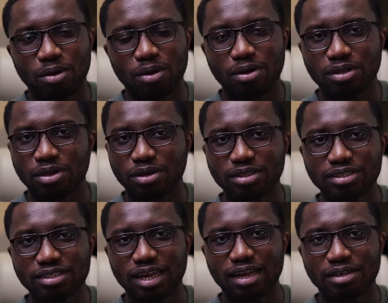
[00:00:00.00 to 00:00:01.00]
On the other
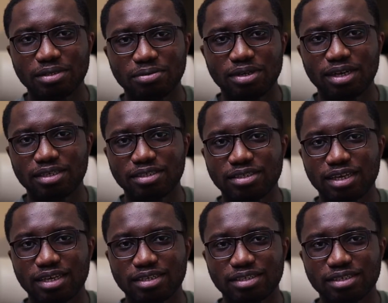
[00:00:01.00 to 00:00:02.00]
side, a real
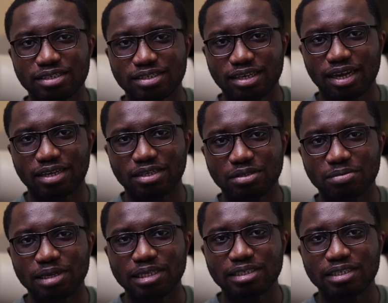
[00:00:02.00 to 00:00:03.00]
estate channel
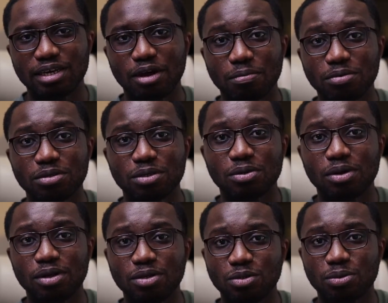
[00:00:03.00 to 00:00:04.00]
may see up to
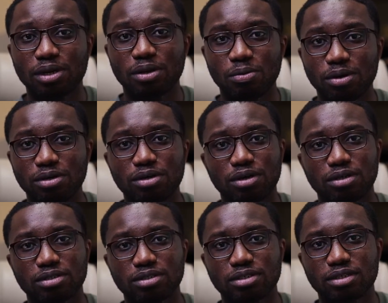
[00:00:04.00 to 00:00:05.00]

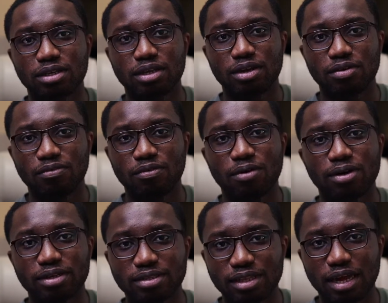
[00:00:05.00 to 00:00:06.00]
$21 for
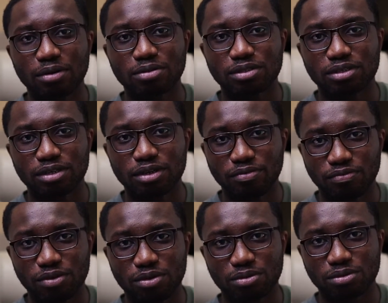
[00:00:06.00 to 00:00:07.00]
1,000
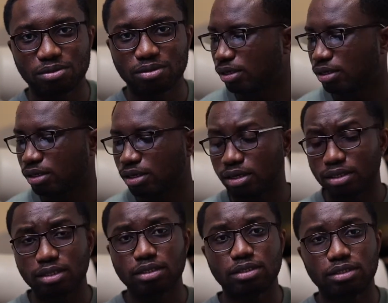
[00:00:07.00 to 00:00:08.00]
views.
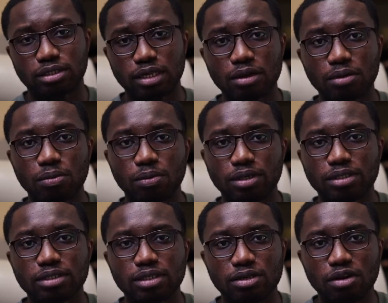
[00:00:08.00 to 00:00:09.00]
The second one
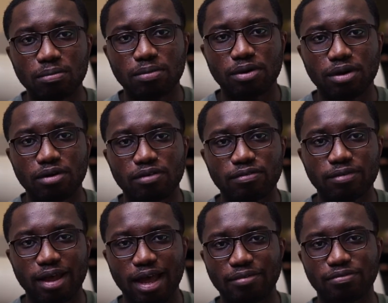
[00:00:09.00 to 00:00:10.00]
is the number of
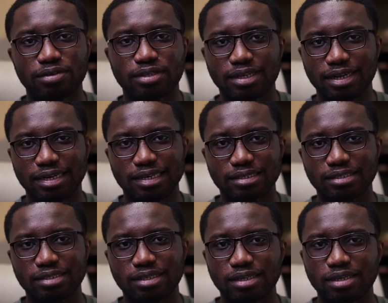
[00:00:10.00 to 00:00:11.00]
advert
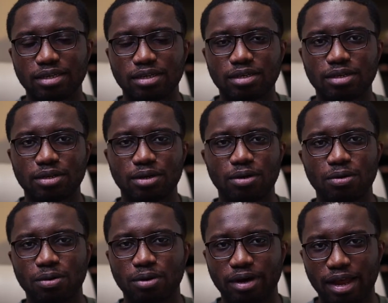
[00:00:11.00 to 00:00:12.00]
clicks
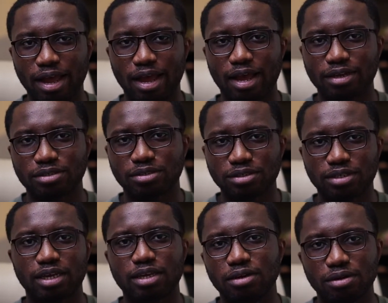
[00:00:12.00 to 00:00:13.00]
or action
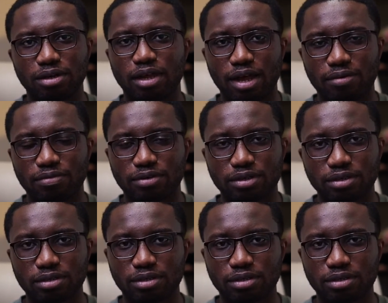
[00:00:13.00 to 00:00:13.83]
taken on the advert.